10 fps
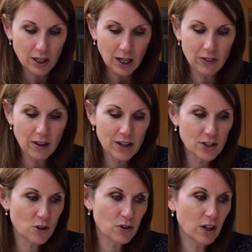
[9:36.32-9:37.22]
And then they
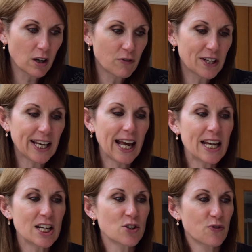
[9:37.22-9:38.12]
do the lovely
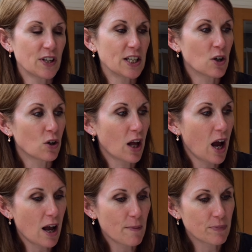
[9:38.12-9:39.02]
cage finial,
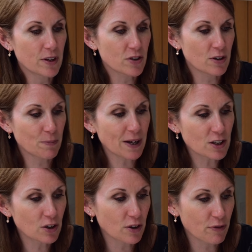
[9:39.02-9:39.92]
so depending
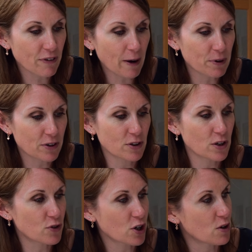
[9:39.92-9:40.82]
on the fabric that
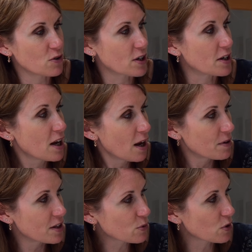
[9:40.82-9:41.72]
you've chosen, I
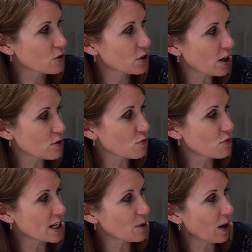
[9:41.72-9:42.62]
mean, this one sort of goes
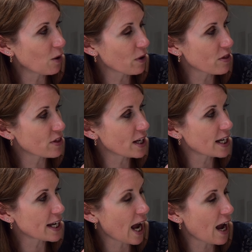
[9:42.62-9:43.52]
really well with
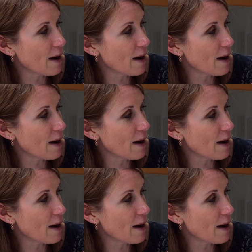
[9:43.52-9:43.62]
the